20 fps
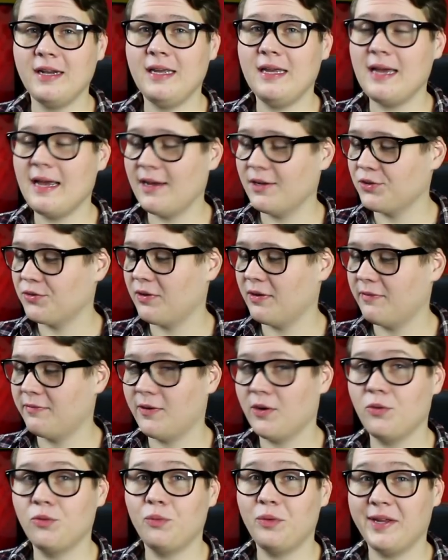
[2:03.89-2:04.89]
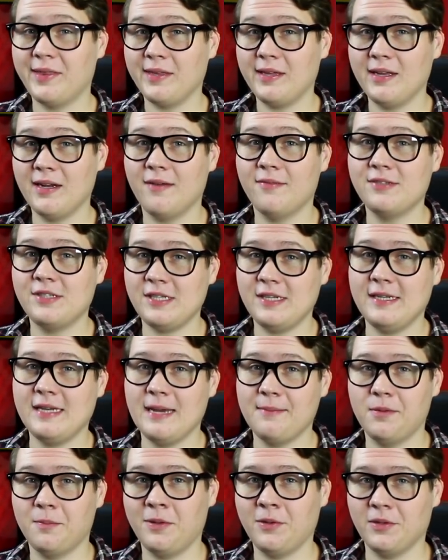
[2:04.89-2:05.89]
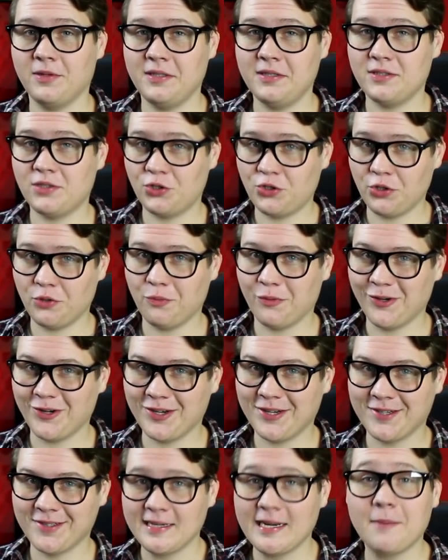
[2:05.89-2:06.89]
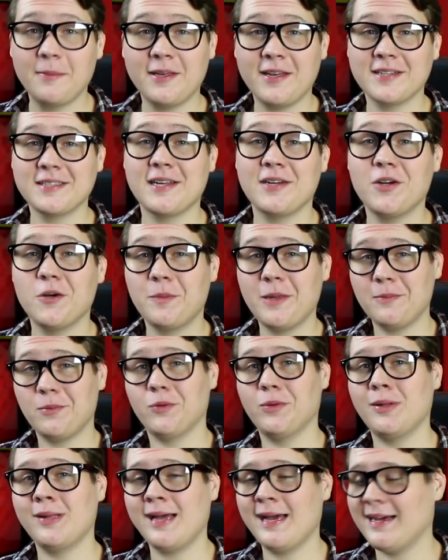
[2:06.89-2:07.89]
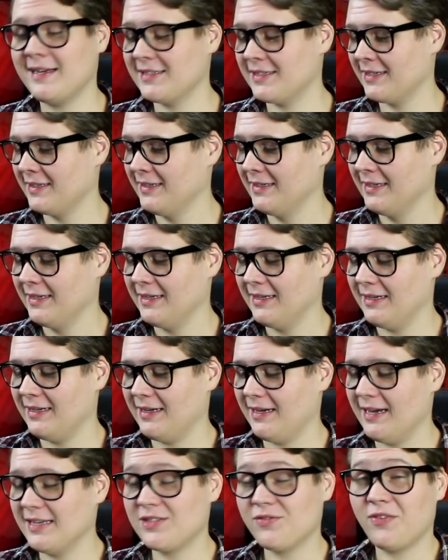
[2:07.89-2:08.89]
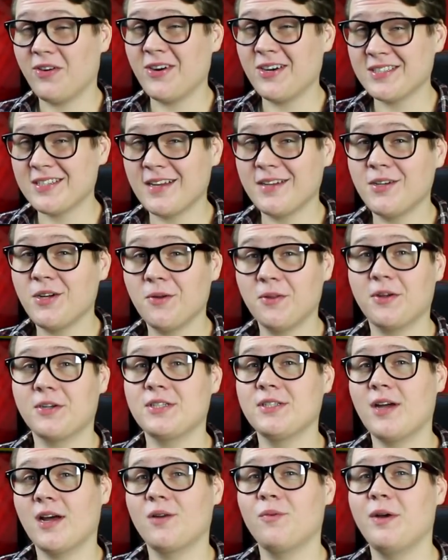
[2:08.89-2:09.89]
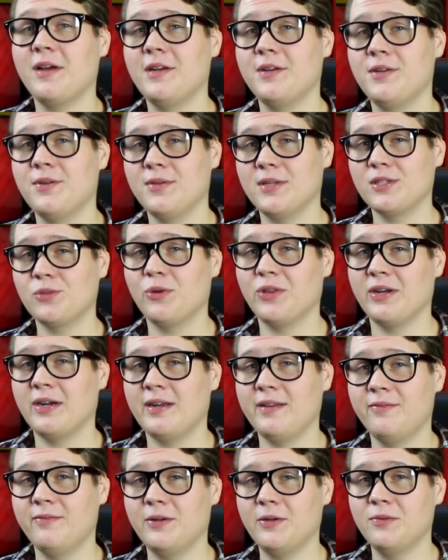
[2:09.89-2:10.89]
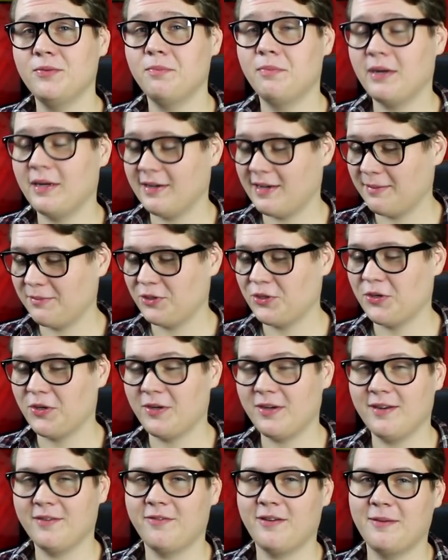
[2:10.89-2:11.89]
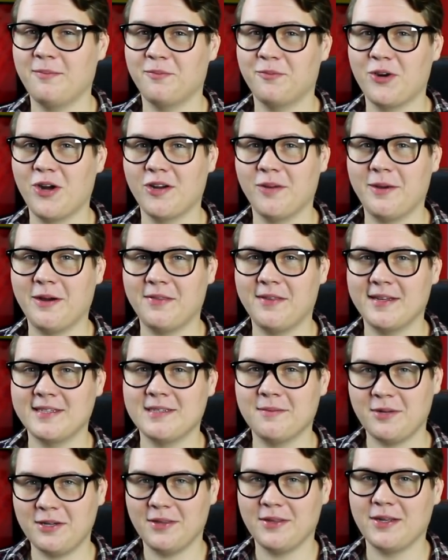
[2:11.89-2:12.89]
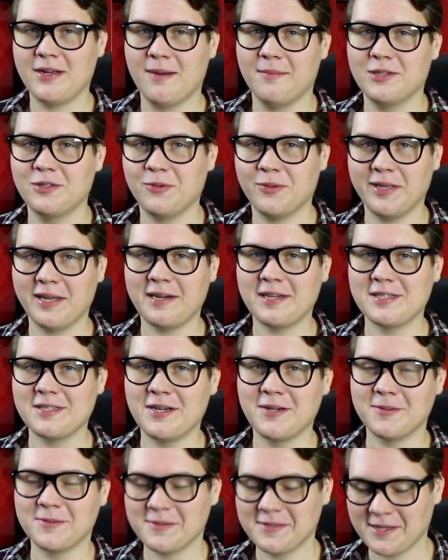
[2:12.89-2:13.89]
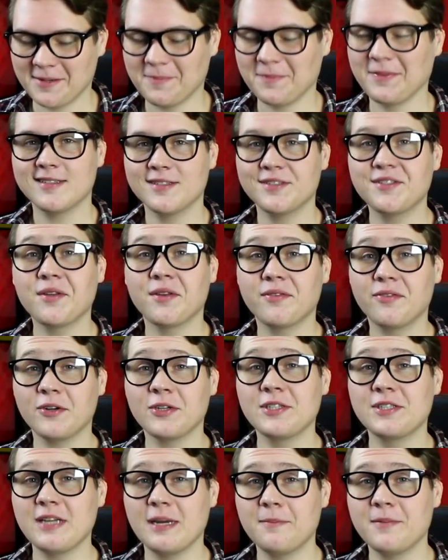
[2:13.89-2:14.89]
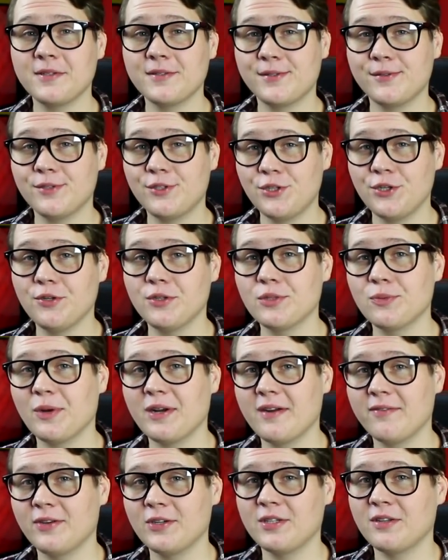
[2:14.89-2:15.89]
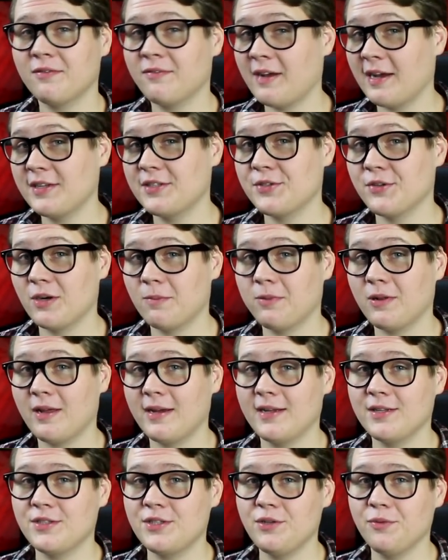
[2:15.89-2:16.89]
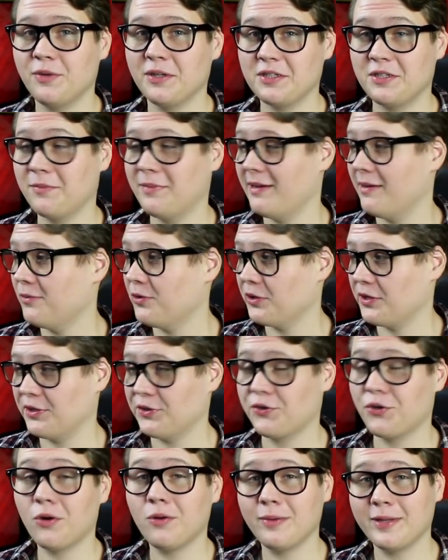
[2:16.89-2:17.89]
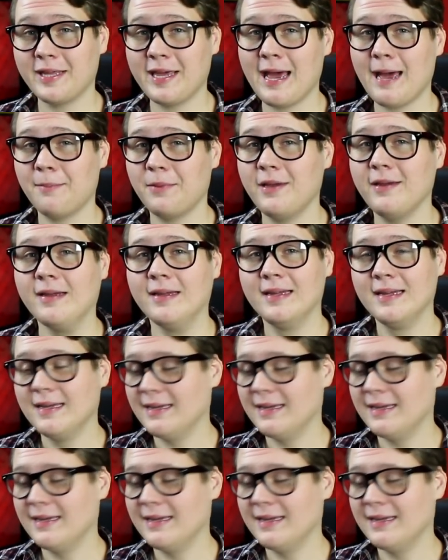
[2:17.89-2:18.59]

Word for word: any Android phone with NFC capabilities should work. Now, because I know people will ask, uh, as far as I know, there's not a way to do this with an iPhone, but I'm sure if I'm wrong about that, somebody in the comments will let us know. So, so the first step is to choose whatever device or appliance you want to be able to control with Cappy